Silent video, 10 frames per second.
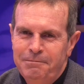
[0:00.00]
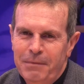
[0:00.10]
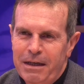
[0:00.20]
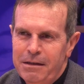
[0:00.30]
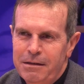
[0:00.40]

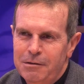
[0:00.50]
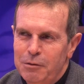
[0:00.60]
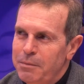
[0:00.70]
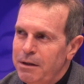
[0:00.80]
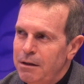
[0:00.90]
and it
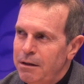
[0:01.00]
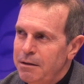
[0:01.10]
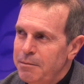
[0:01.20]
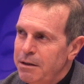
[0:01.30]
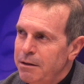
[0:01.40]
could be a
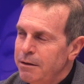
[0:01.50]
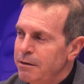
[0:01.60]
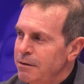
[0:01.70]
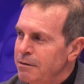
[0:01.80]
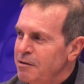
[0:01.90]
little bit
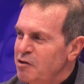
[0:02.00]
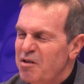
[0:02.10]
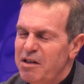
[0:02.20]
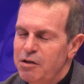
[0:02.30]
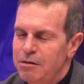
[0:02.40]

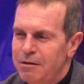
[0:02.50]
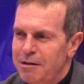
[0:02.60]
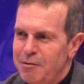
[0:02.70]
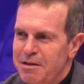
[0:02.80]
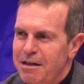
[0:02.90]
traditional, I
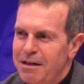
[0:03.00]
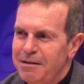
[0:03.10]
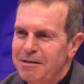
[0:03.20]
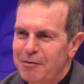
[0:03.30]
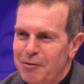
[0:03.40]
would
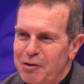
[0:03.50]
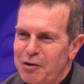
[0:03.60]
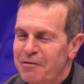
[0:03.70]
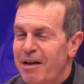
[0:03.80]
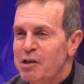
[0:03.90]
say, or
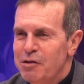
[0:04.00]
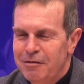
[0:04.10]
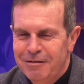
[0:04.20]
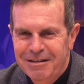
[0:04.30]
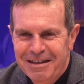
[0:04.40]

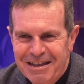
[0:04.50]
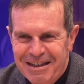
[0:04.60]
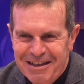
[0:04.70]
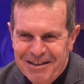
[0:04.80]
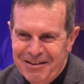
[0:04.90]
conventional,
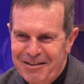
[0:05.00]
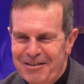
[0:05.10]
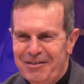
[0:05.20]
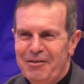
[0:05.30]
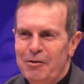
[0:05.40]

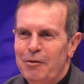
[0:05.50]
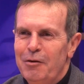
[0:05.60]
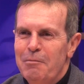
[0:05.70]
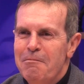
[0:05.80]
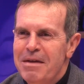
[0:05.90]
you know,
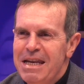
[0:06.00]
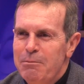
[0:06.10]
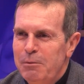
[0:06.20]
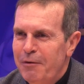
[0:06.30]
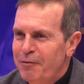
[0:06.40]
a
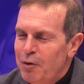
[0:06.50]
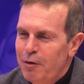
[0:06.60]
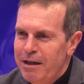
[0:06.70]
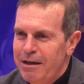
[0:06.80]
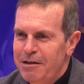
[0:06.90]
minimum of
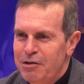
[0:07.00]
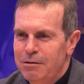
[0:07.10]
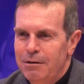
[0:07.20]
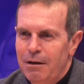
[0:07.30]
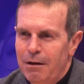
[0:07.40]
knowledge,
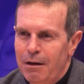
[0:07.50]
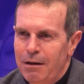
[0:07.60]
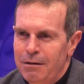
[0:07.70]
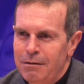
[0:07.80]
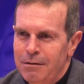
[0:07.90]

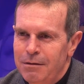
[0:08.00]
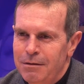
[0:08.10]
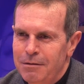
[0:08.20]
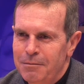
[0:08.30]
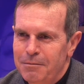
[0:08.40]
and
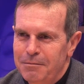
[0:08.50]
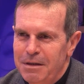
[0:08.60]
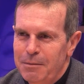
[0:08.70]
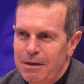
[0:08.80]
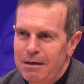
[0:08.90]

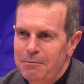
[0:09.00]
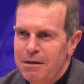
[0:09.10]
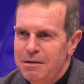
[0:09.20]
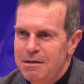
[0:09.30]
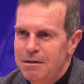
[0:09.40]
maybe let me
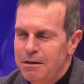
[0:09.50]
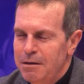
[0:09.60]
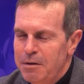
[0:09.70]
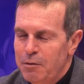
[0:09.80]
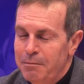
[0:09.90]
insist a
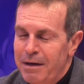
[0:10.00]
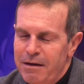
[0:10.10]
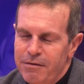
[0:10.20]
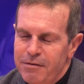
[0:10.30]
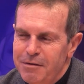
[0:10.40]
little bit on
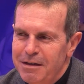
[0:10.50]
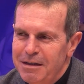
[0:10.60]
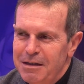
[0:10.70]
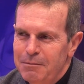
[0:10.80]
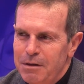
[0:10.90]
math,
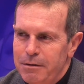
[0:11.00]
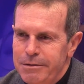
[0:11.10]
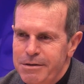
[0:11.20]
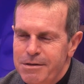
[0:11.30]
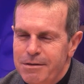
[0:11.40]

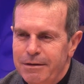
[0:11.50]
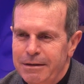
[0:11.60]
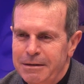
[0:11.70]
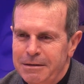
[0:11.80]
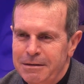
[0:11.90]
because,
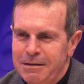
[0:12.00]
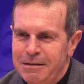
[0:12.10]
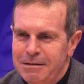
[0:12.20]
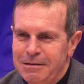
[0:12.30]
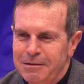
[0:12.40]

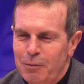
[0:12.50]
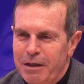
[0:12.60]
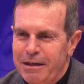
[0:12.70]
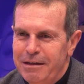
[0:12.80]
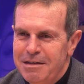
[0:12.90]

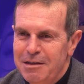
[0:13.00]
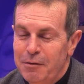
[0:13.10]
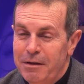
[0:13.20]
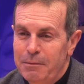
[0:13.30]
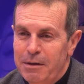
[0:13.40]
why I insist
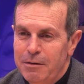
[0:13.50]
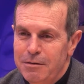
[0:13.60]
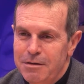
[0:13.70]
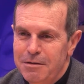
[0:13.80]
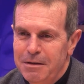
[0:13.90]
on that,
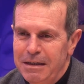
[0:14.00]
because